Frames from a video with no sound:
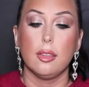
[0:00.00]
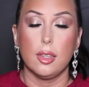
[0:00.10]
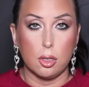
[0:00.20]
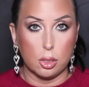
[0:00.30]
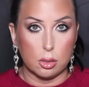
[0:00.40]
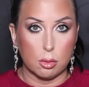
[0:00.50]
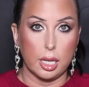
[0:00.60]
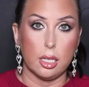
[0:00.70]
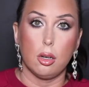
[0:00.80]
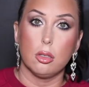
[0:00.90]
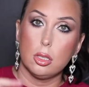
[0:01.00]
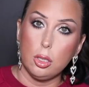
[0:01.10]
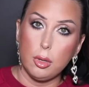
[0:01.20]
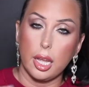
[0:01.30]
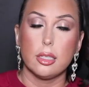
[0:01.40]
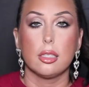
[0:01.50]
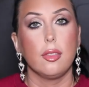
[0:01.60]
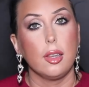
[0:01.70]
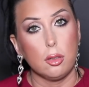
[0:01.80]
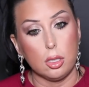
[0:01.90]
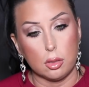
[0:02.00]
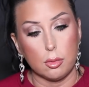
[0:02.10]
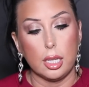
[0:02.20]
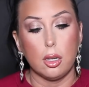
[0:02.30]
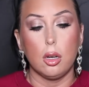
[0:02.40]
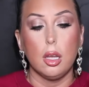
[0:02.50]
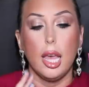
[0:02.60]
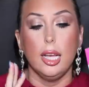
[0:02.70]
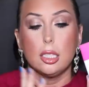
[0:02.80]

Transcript: and then I'll use a retinol. Two nights and then I'll use a retinol.